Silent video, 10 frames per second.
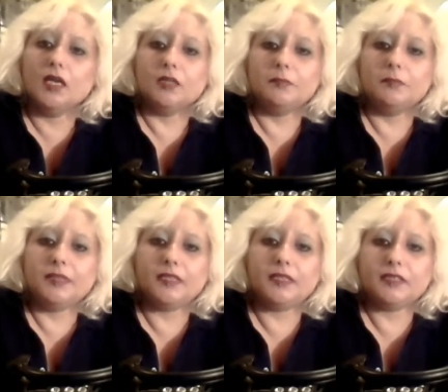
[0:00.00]

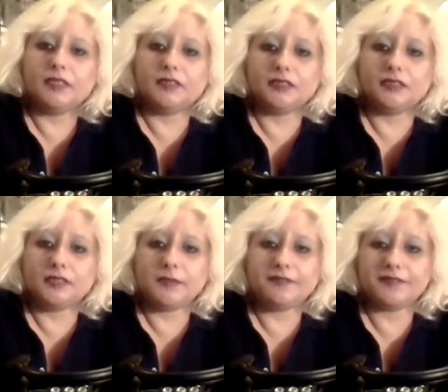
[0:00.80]
but this is my
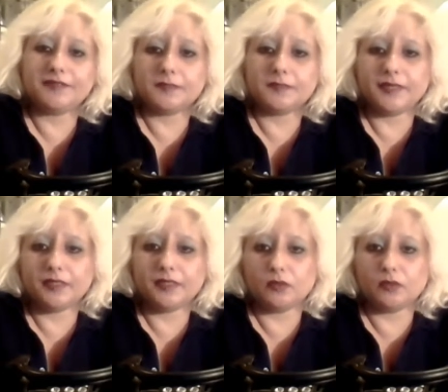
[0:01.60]
first video
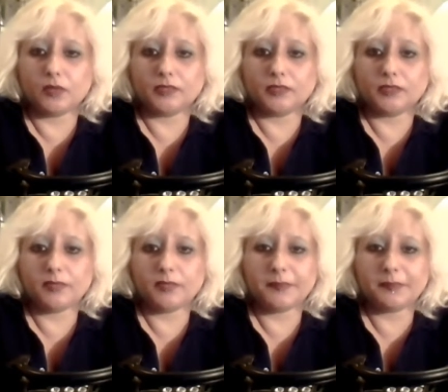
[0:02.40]
on what's in
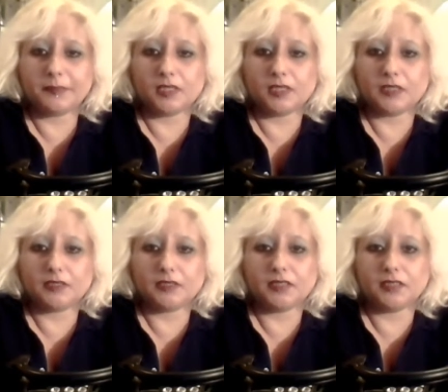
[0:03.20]
my
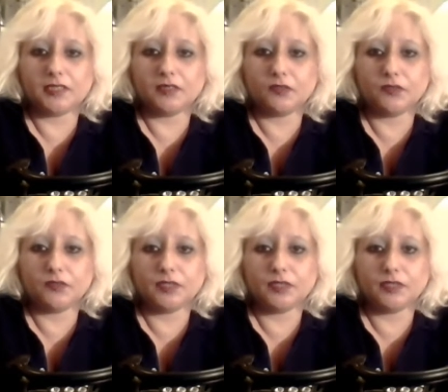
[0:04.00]
purse and
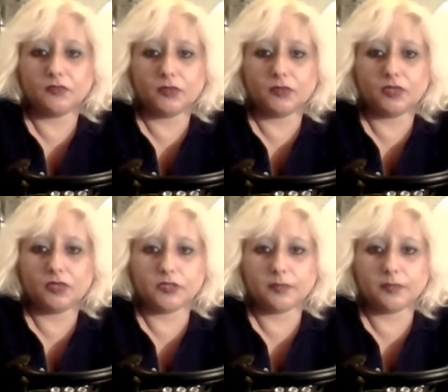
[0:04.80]
hopefully i do a good
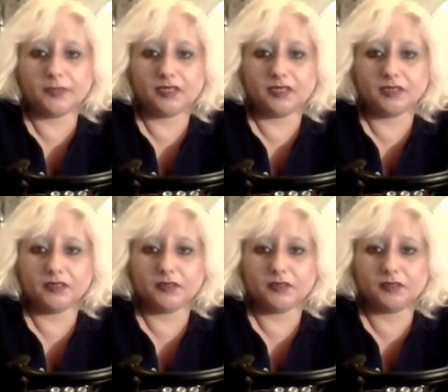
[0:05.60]
job because
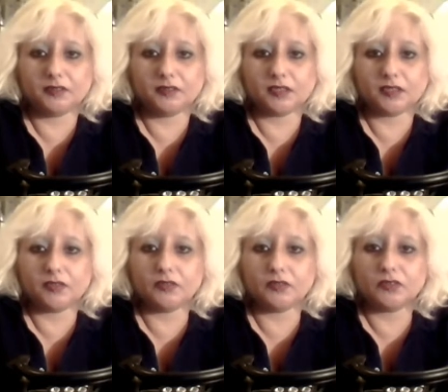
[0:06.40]
i
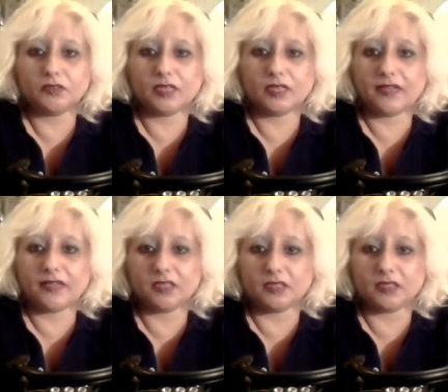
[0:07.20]
don't i haven't
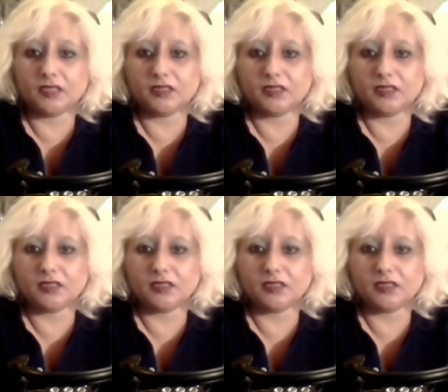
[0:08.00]
done this